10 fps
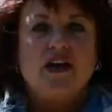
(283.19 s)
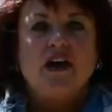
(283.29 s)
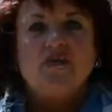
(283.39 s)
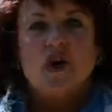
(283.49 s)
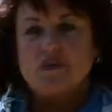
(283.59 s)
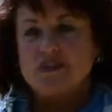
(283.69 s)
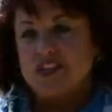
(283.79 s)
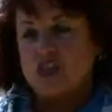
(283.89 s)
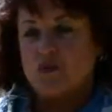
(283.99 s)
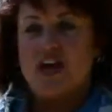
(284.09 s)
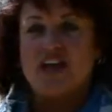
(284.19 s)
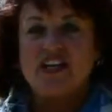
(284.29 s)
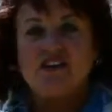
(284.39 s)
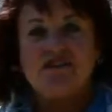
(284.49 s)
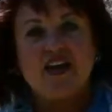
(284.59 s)
of
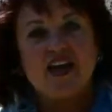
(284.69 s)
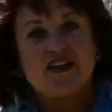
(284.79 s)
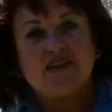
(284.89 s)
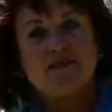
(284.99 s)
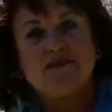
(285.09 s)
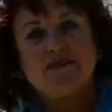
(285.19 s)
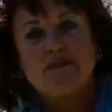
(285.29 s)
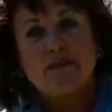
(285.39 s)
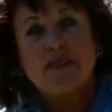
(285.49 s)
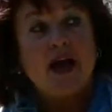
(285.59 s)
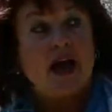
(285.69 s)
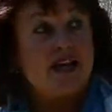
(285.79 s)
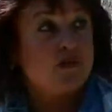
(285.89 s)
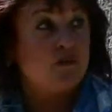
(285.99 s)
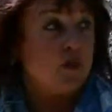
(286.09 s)
homosexuality and faith. I
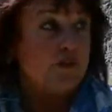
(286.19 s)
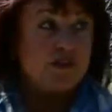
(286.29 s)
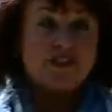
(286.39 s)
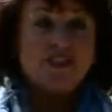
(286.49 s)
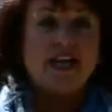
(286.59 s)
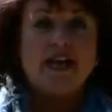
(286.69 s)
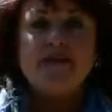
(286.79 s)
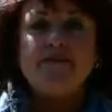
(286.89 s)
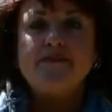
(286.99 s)
did 1 verse a day